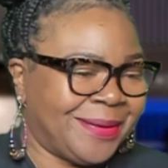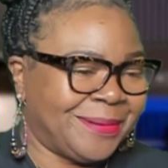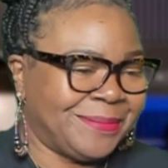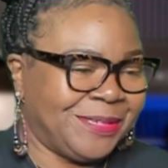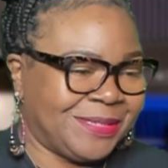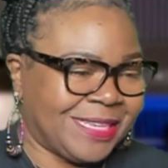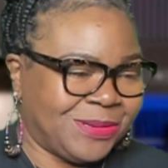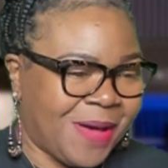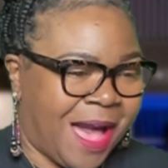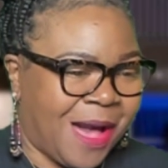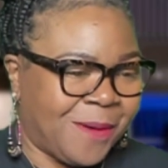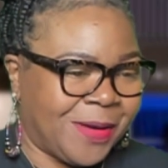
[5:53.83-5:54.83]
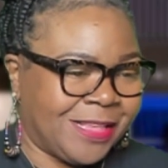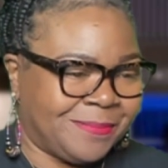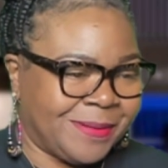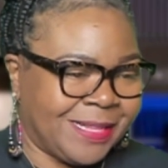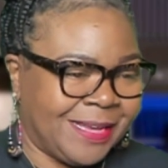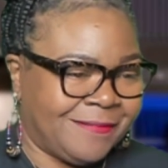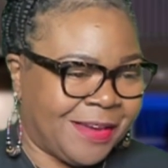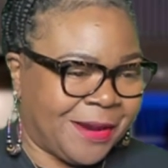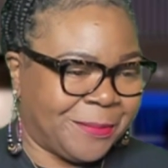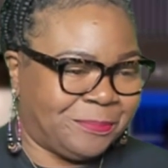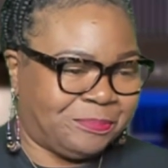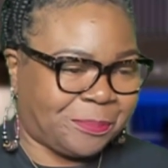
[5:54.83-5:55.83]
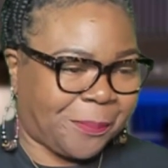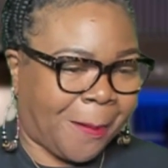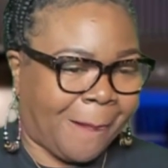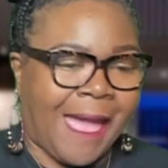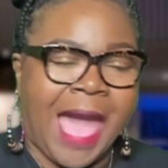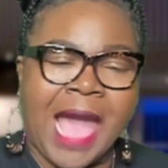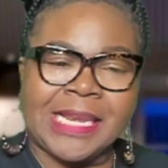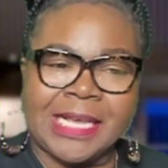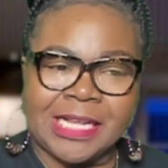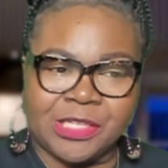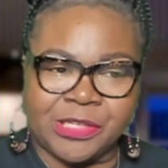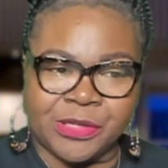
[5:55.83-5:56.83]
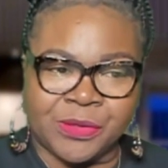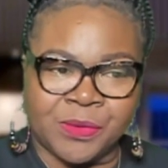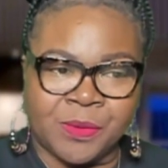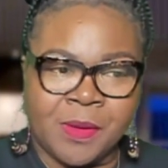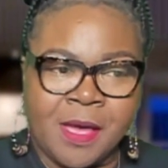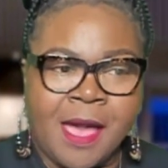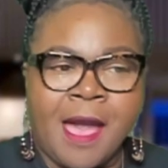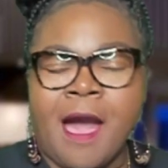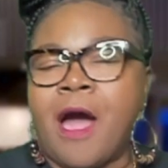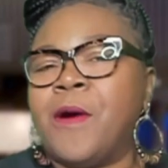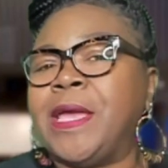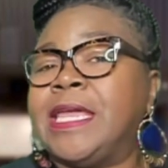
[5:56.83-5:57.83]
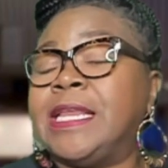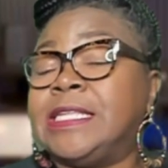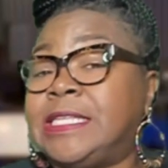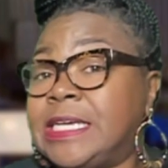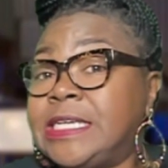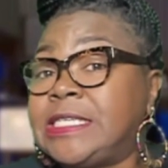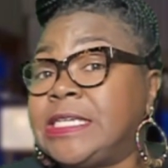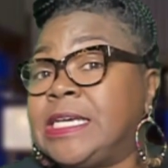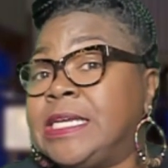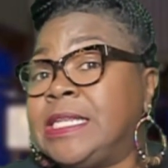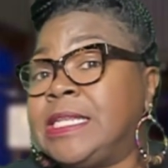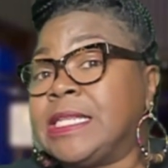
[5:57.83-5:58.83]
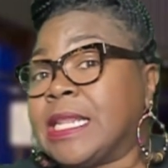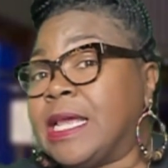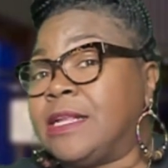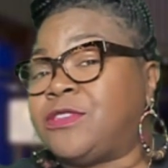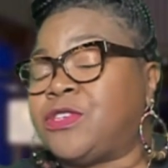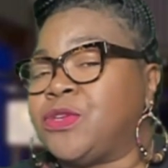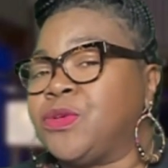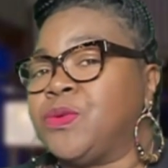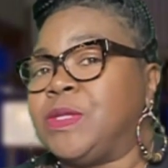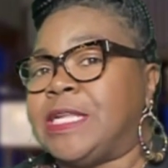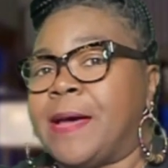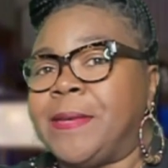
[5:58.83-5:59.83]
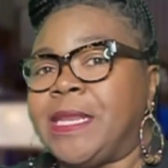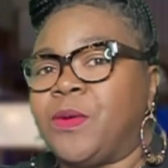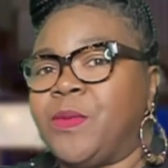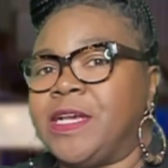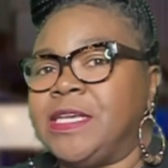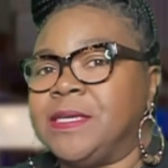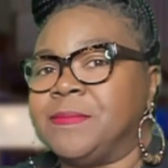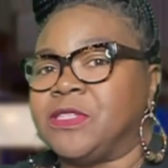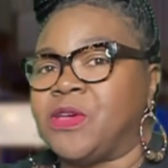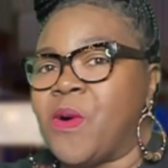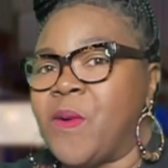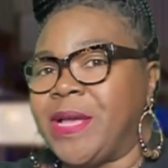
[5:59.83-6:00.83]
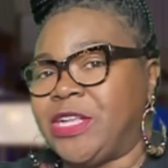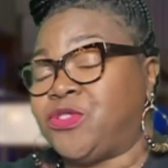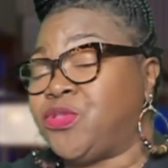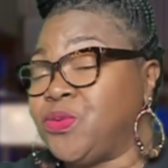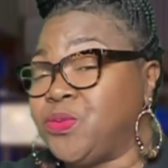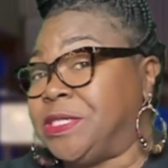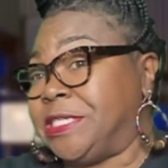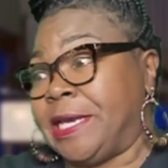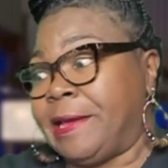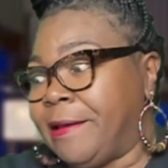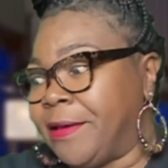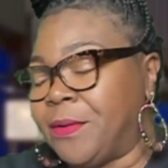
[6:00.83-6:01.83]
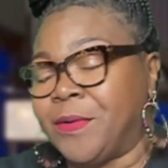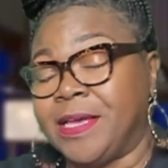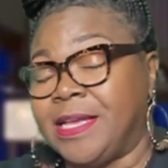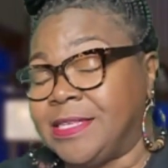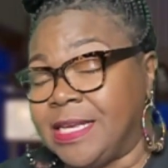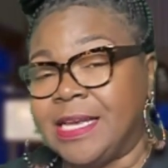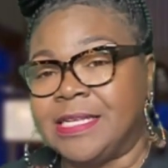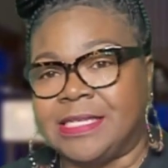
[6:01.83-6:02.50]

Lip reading: You said you always believed her. I did too. Oh, in addition to Dominique Williams going to jail, well, he's in